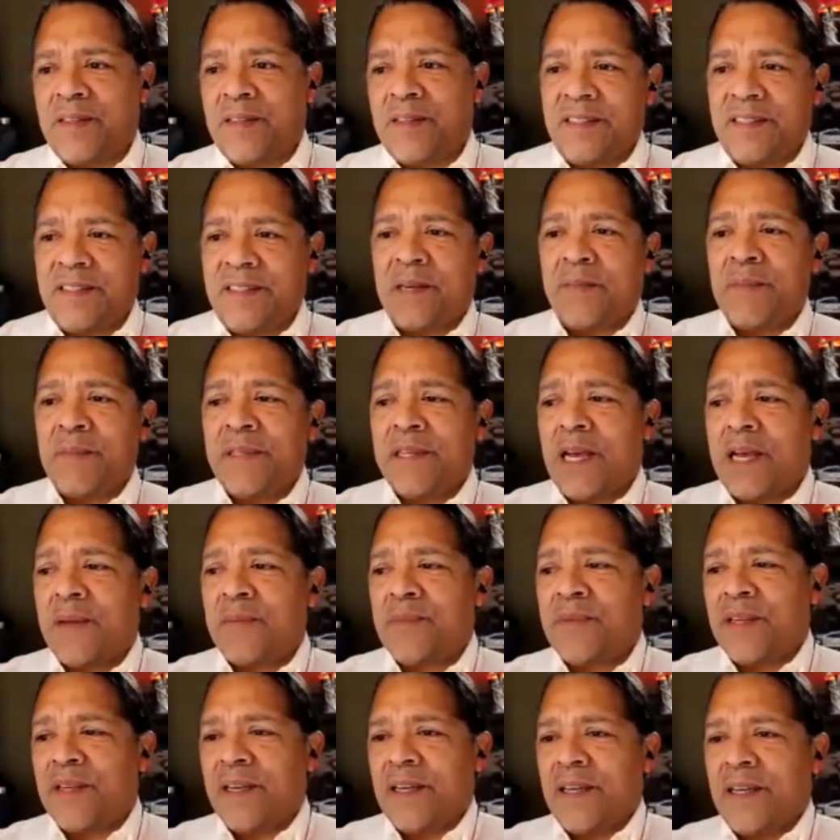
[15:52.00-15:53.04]

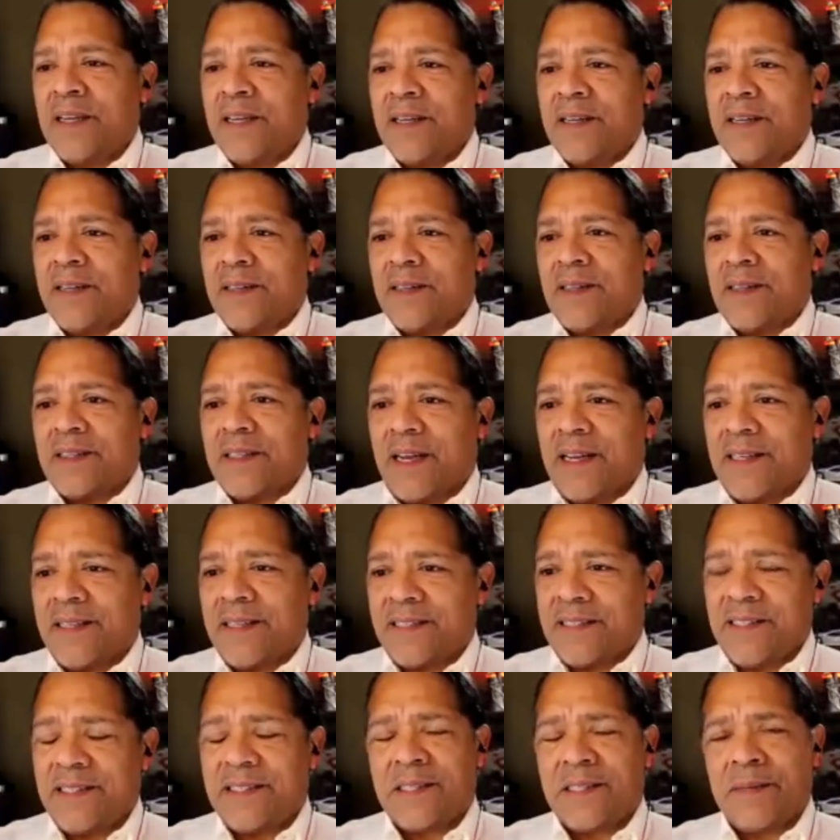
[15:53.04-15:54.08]
sometimes I
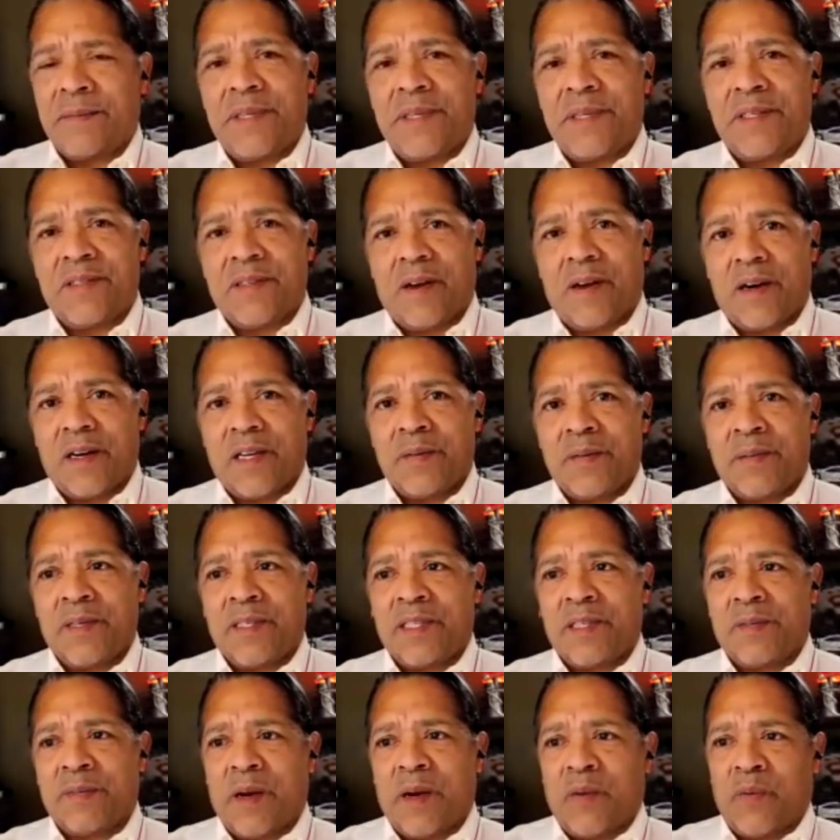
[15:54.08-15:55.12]
see some of these
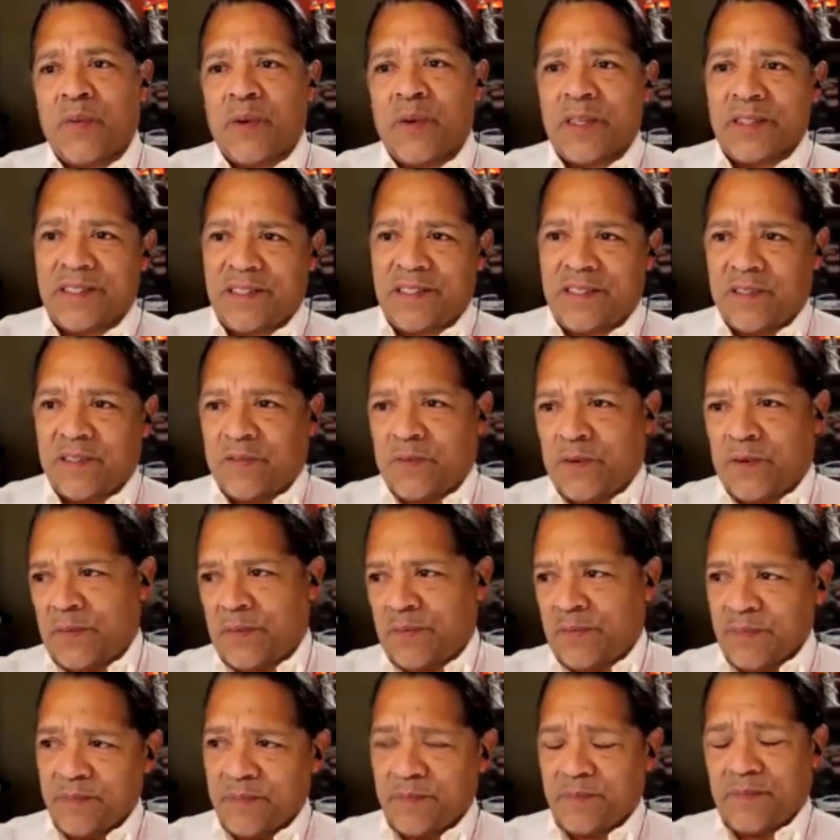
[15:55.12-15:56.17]
arguments about what
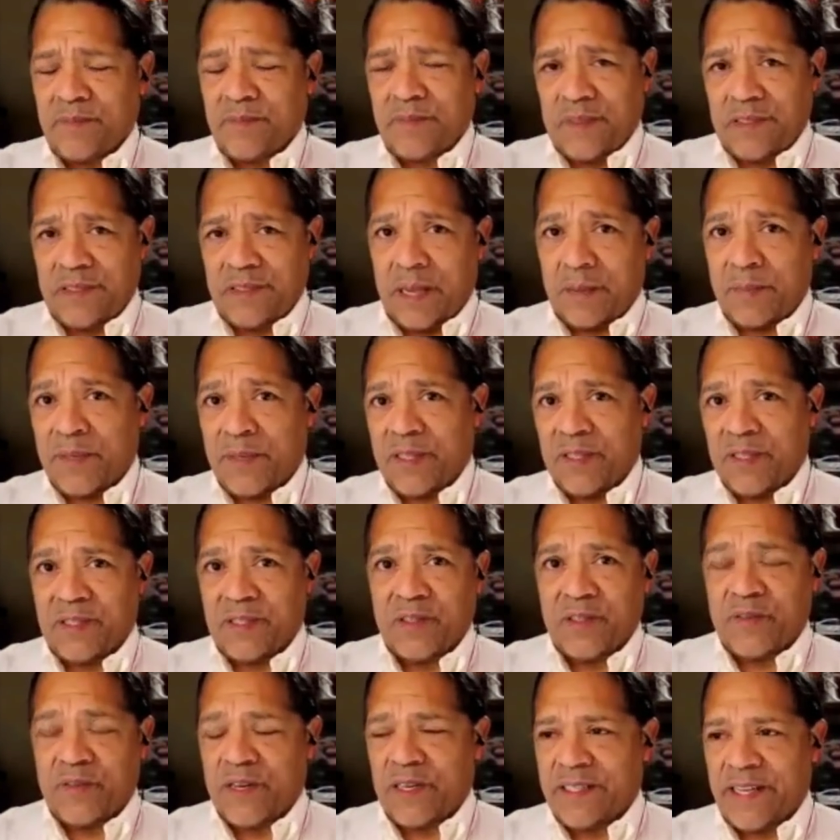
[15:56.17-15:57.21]
silver is happening to
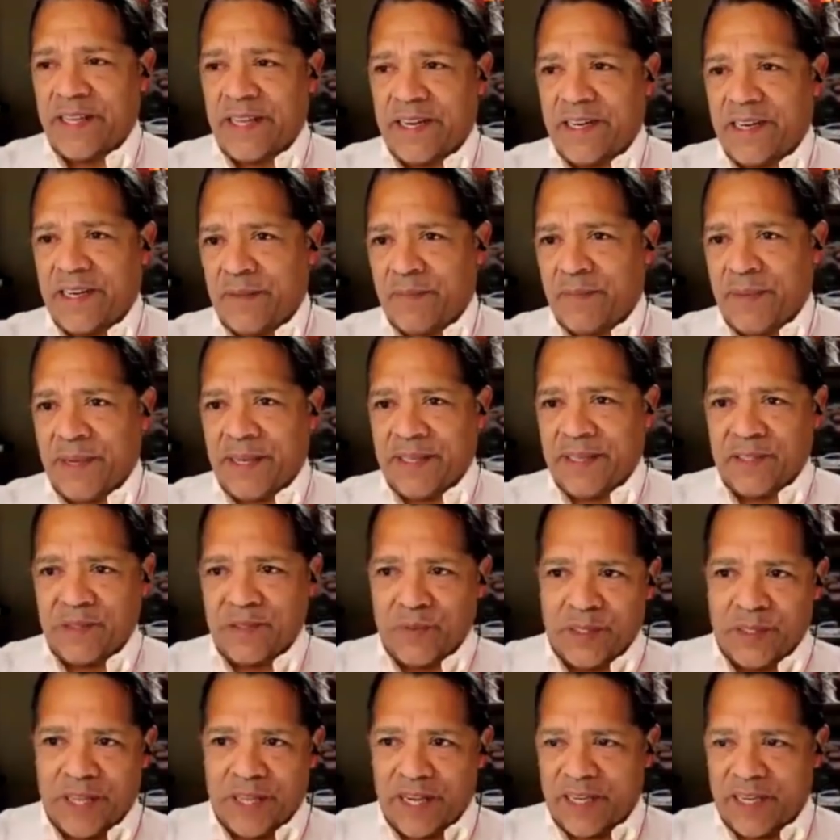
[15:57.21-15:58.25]
silver on a day-to-day basis
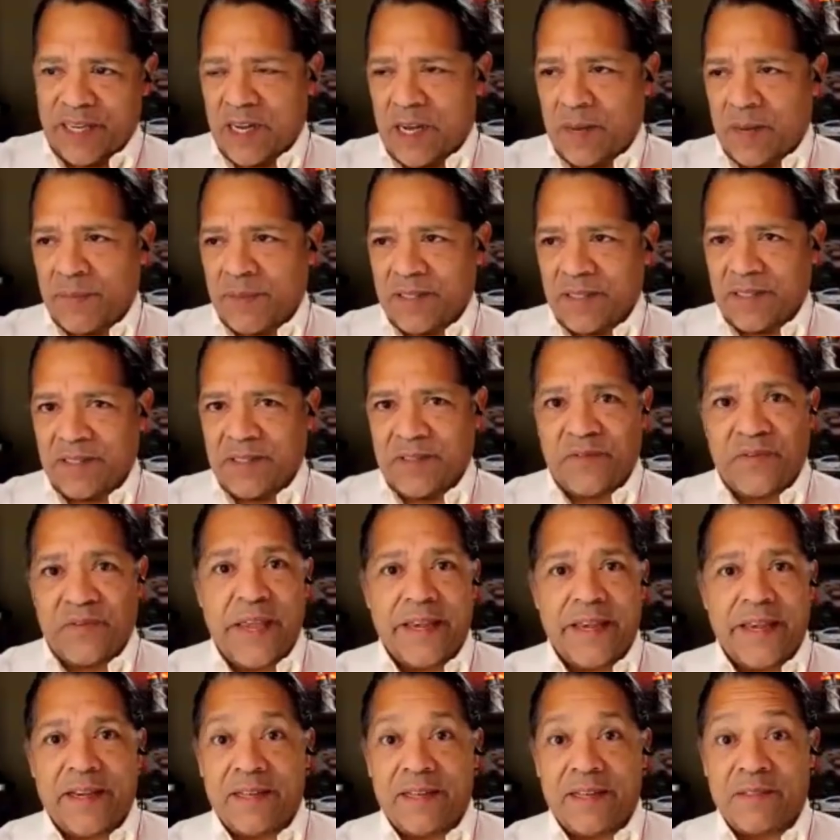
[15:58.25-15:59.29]
with economics as fake.